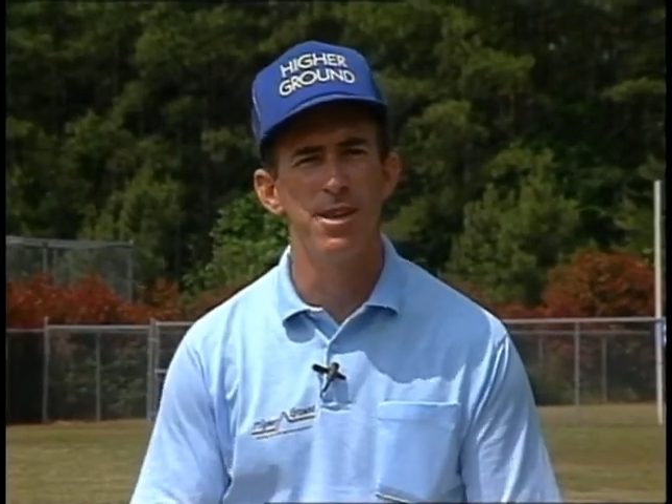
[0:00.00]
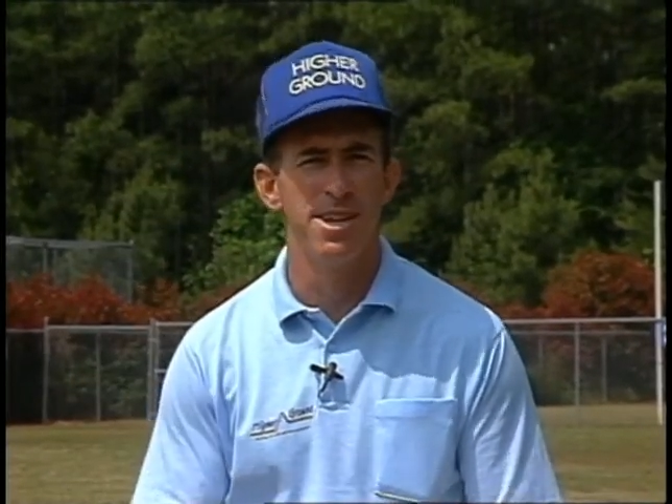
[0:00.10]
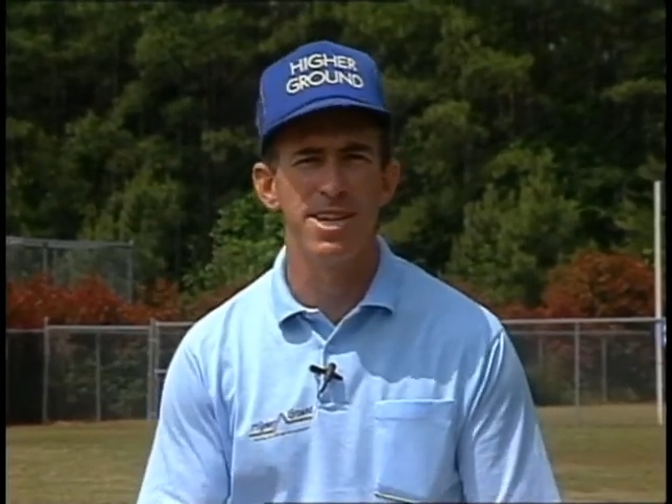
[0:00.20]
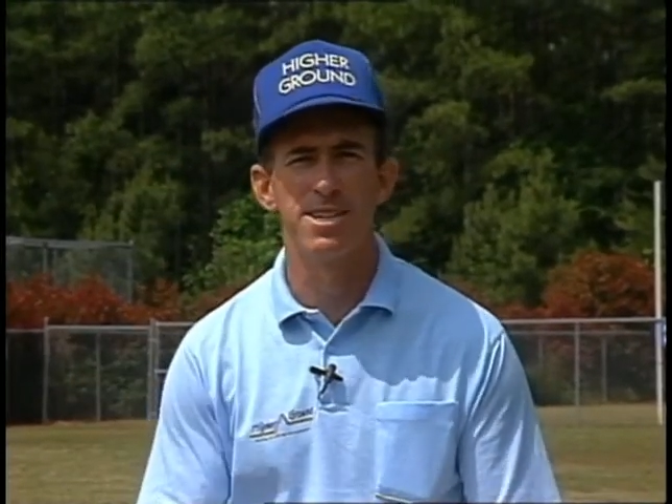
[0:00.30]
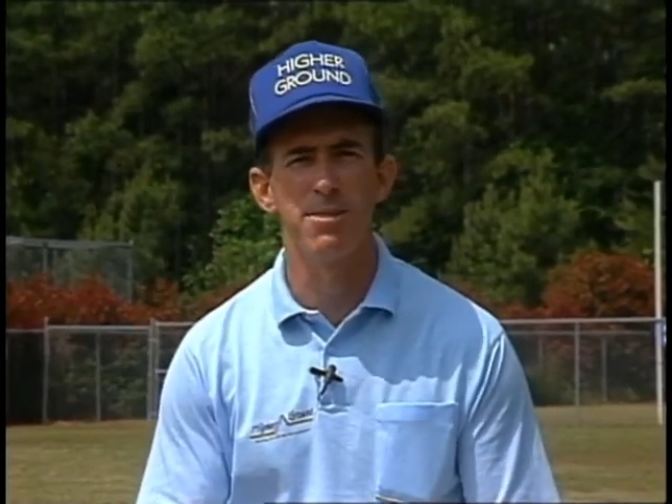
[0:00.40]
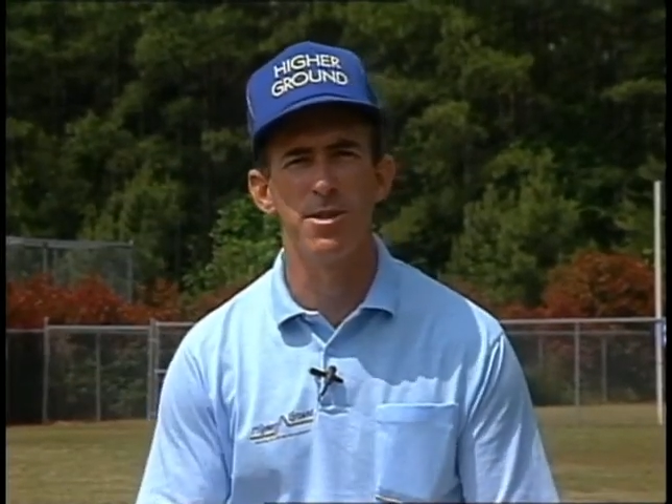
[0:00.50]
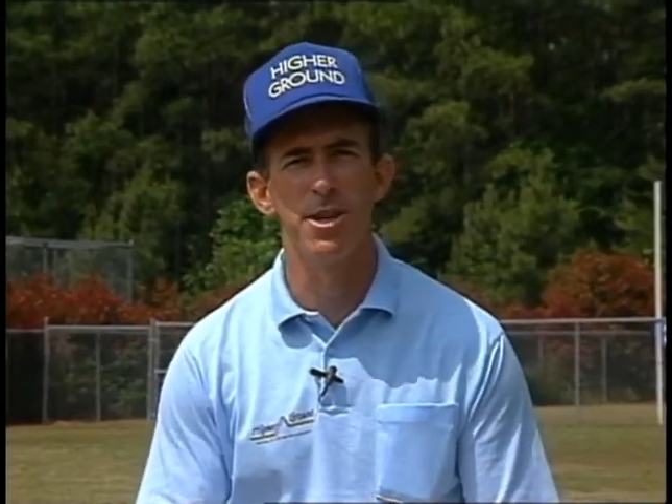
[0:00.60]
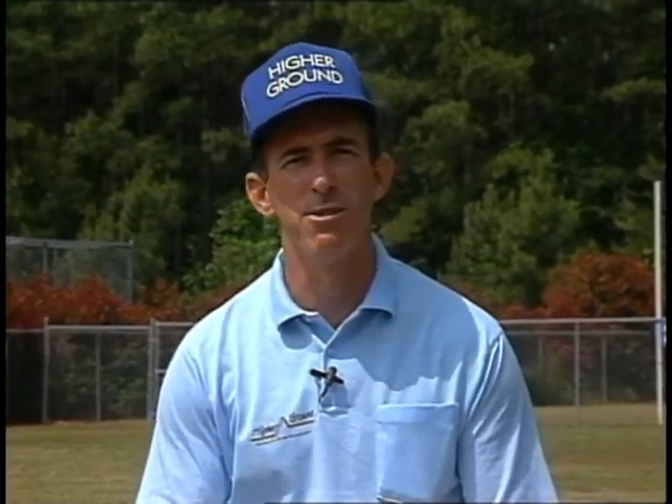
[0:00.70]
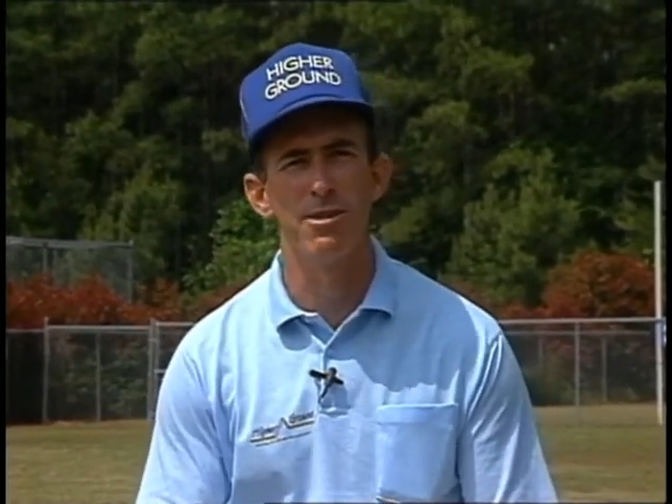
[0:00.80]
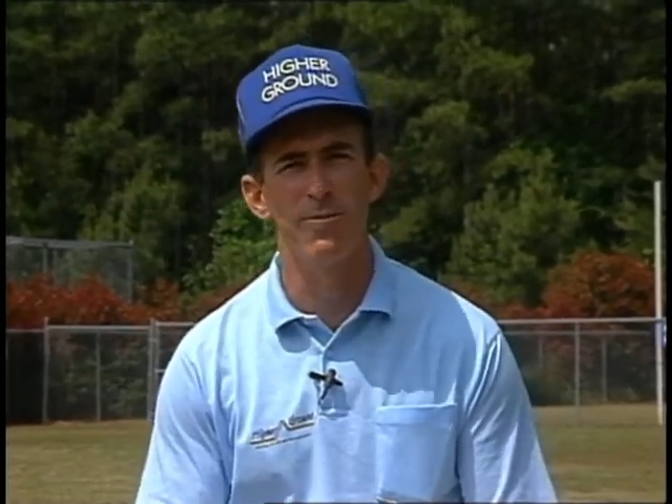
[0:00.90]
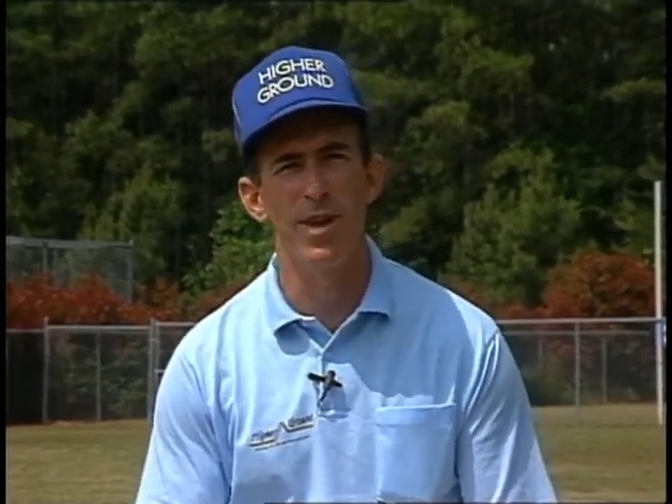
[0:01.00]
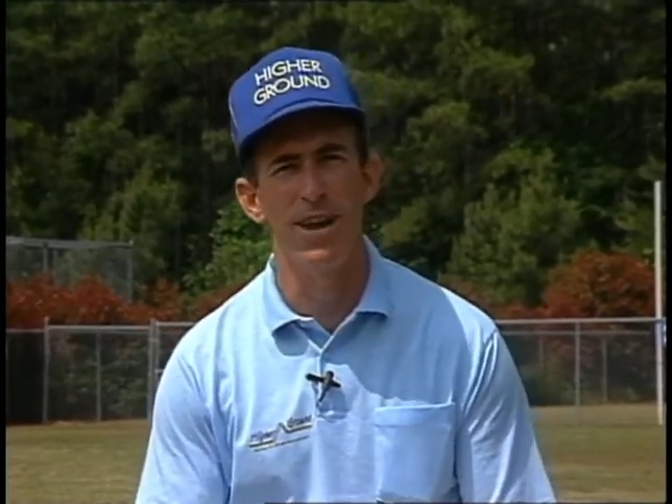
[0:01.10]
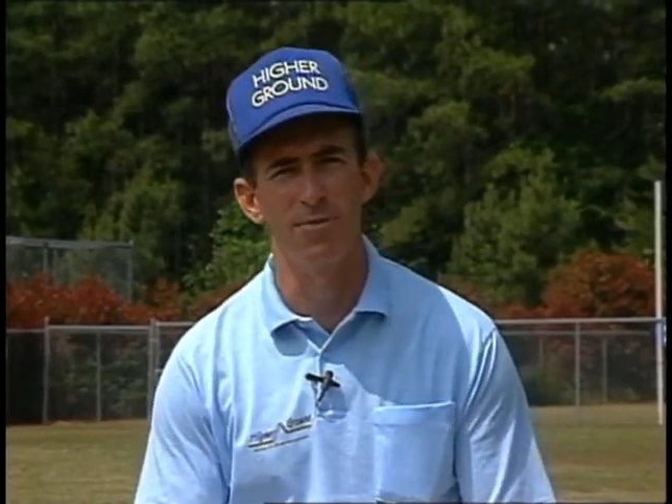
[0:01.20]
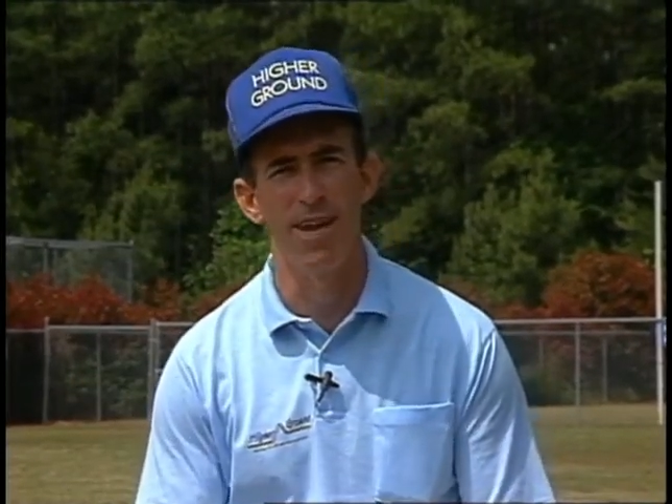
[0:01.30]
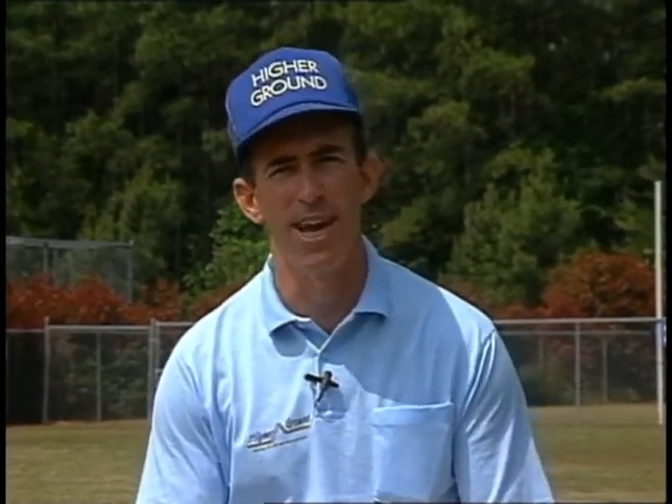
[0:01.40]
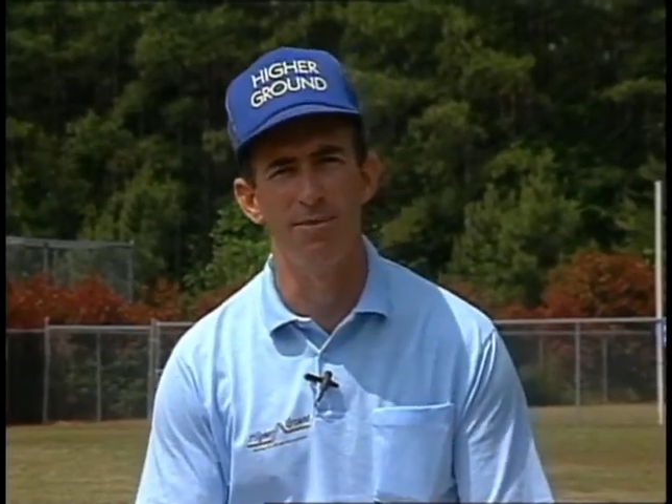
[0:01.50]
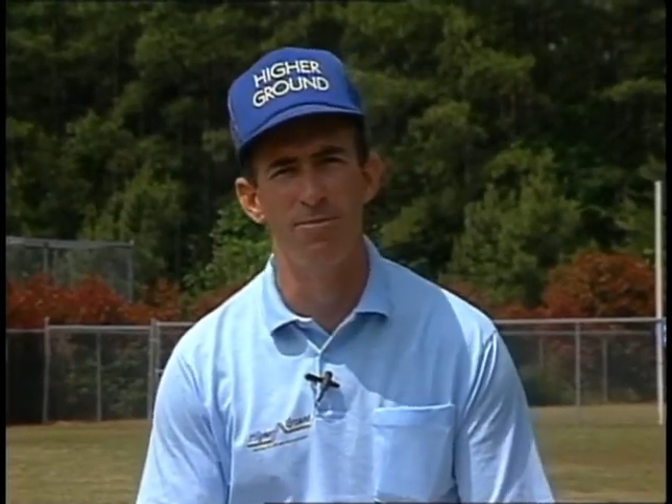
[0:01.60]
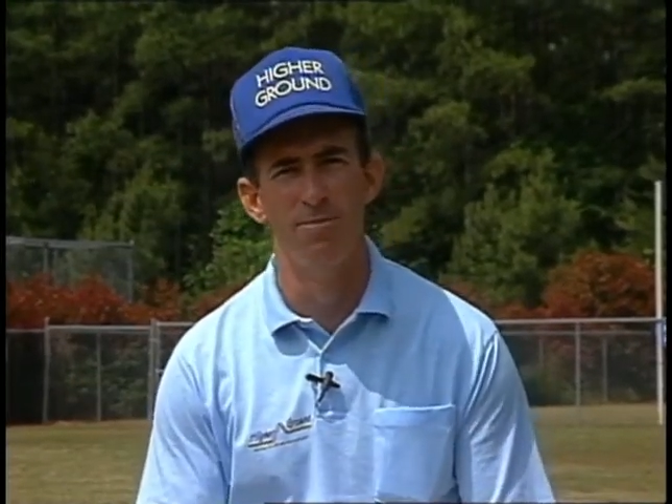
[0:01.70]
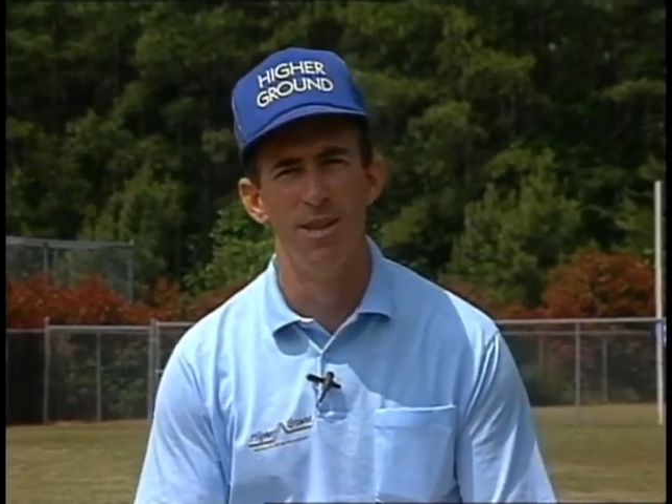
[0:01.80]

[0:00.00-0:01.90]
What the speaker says: get some of those if you have to have them.